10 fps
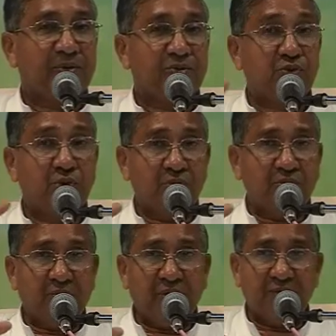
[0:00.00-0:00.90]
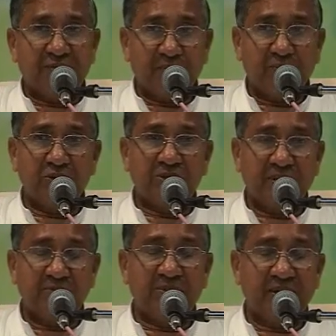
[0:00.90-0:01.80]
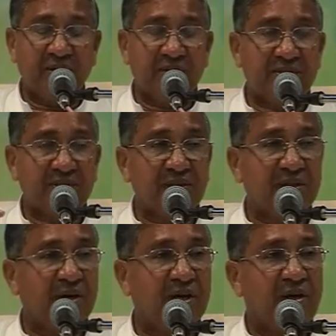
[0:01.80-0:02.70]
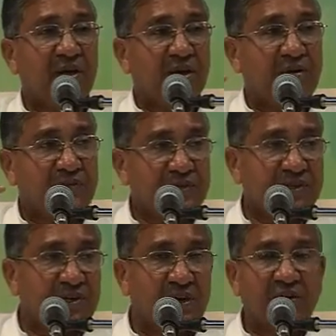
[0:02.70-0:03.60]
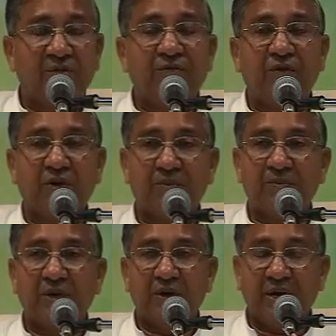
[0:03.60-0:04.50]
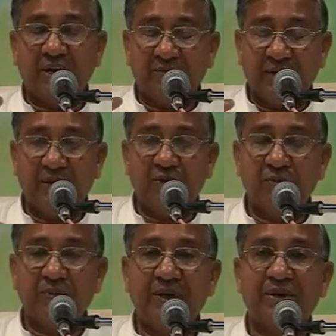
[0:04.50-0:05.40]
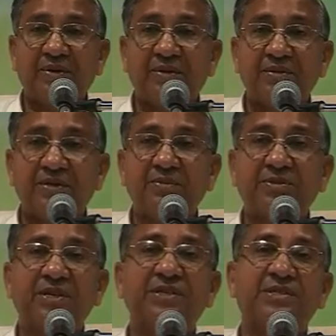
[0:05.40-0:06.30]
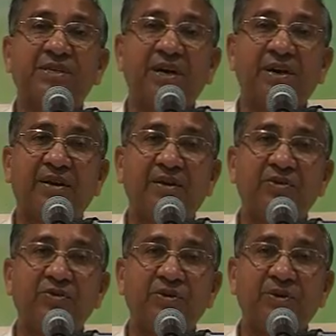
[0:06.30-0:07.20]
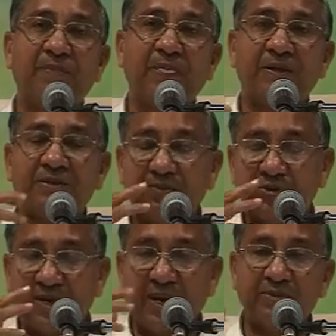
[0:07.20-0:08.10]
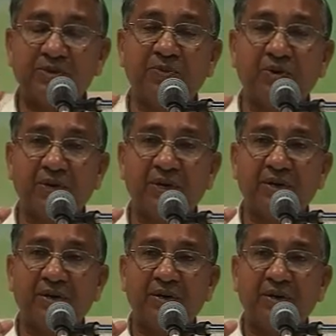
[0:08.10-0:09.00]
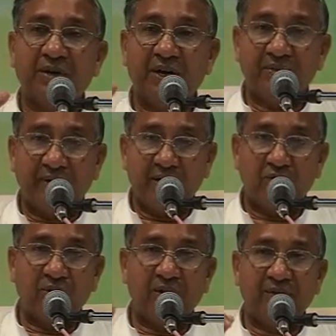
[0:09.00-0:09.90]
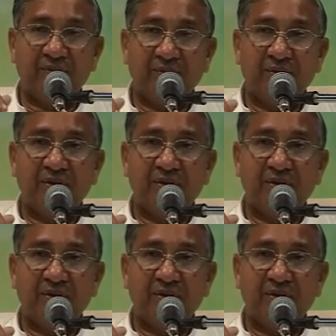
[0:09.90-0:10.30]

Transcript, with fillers: So if suppose something is in the physical form, I want to make some sanskar, you see. Suppose I am smoking, I want to leave.